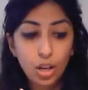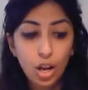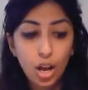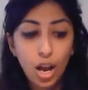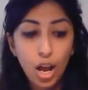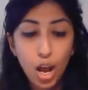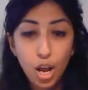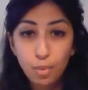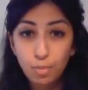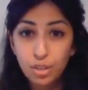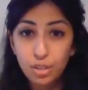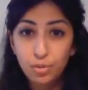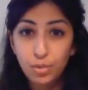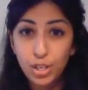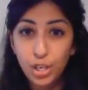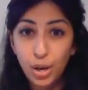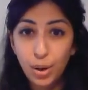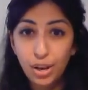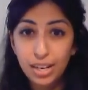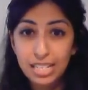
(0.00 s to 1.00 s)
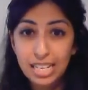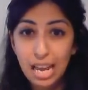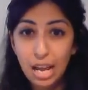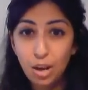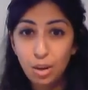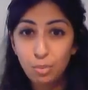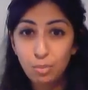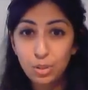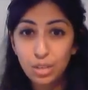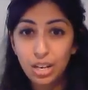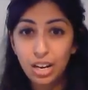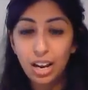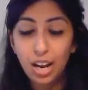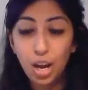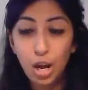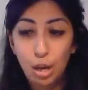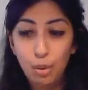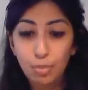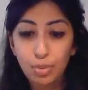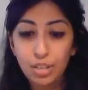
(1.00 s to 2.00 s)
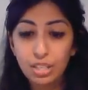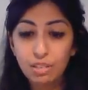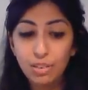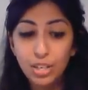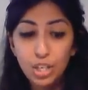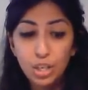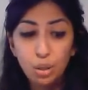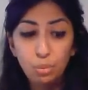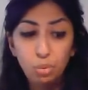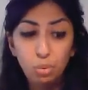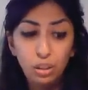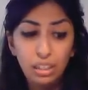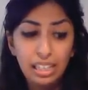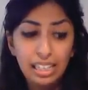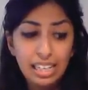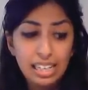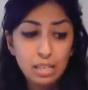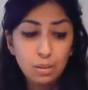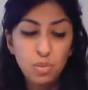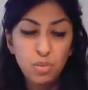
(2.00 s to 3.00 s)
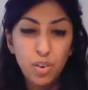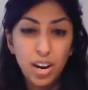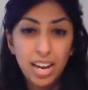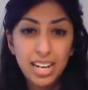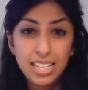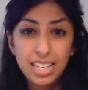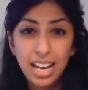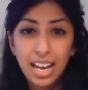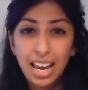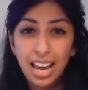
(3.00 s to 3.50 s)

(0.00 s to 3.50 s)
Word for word: I hope this video has helped. I hope this video will at least provide